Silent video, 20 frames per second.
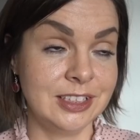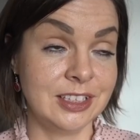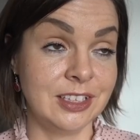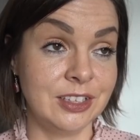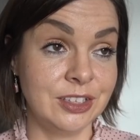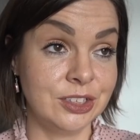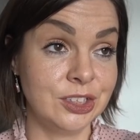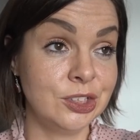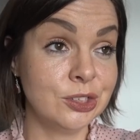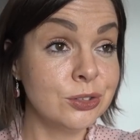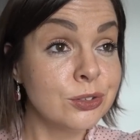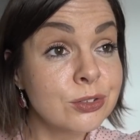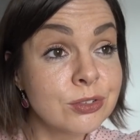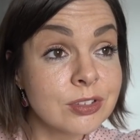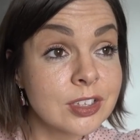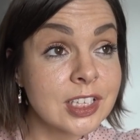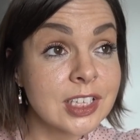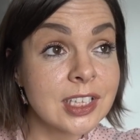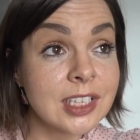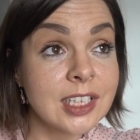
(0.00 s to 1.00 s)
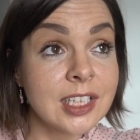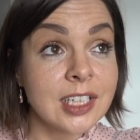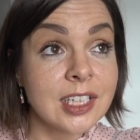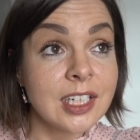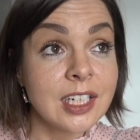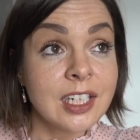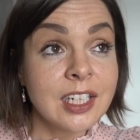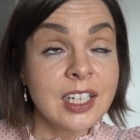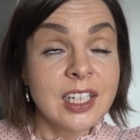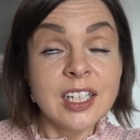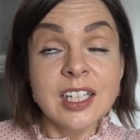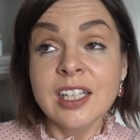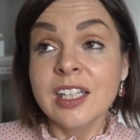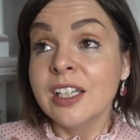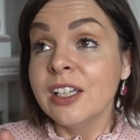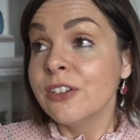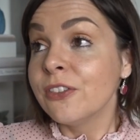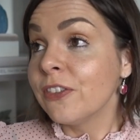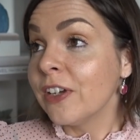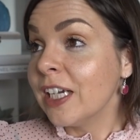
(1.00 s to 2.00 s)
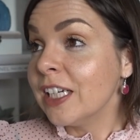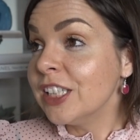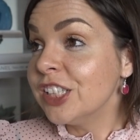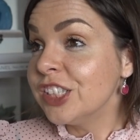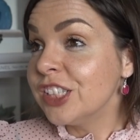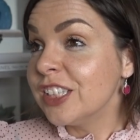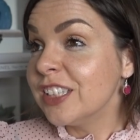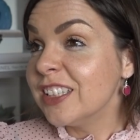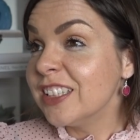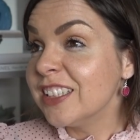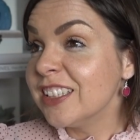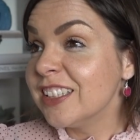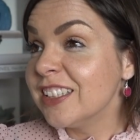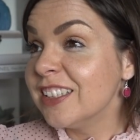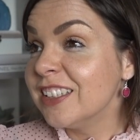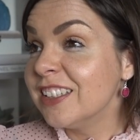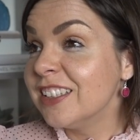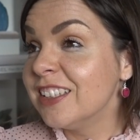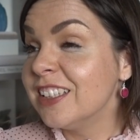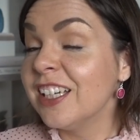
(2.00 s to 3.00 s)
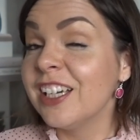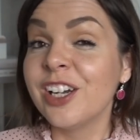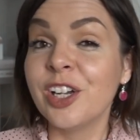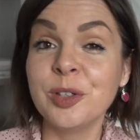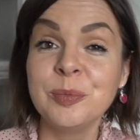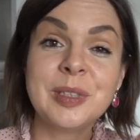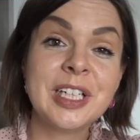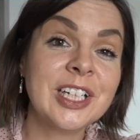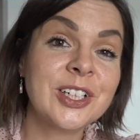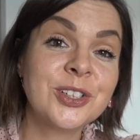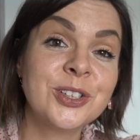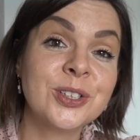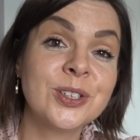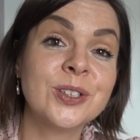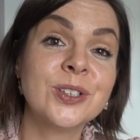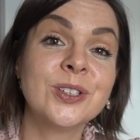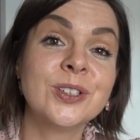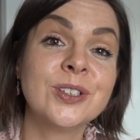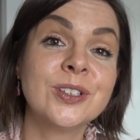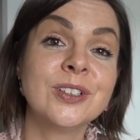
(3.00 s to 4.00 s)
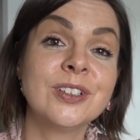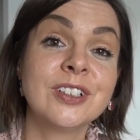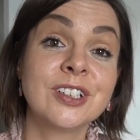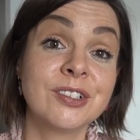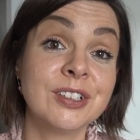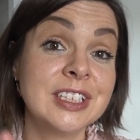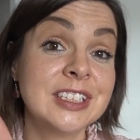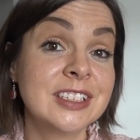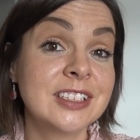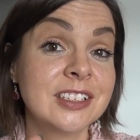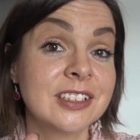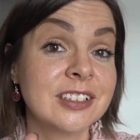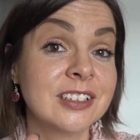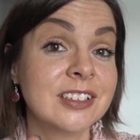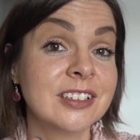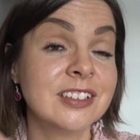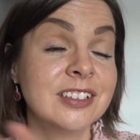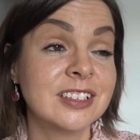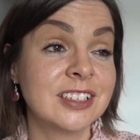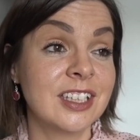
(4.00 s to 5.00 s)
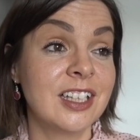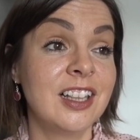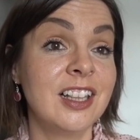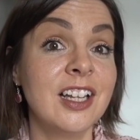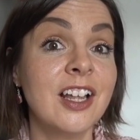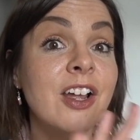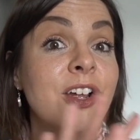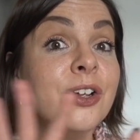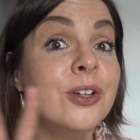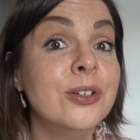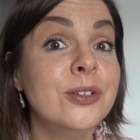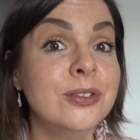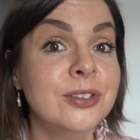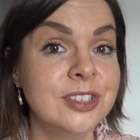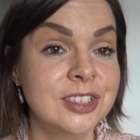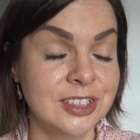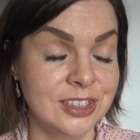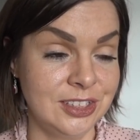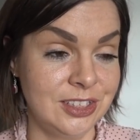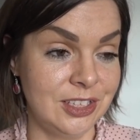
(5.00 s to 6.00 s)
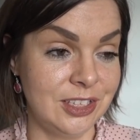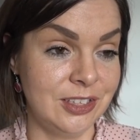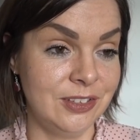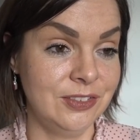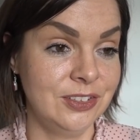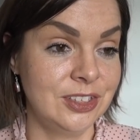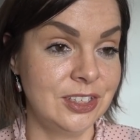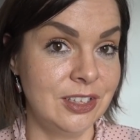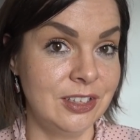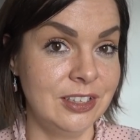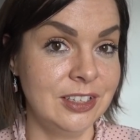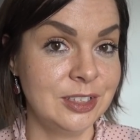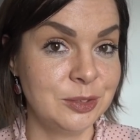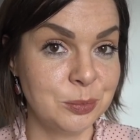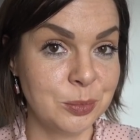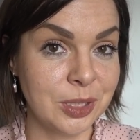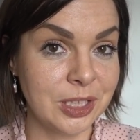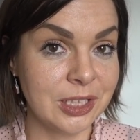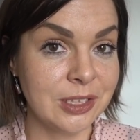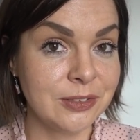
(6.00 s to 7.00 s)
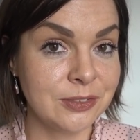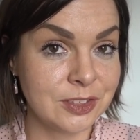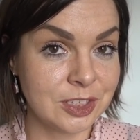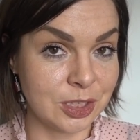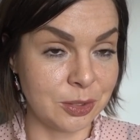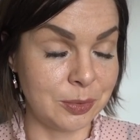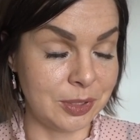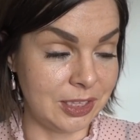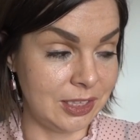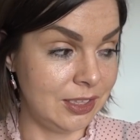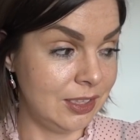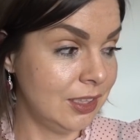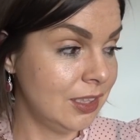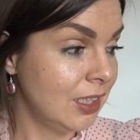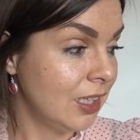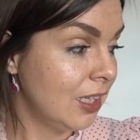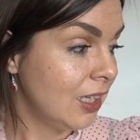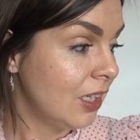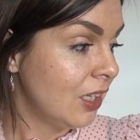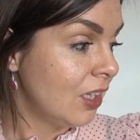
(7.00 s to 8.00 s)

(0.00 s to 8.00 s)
It's like jewellery, fashion, home decor, crystals, loads of stuff. So it's worth doing.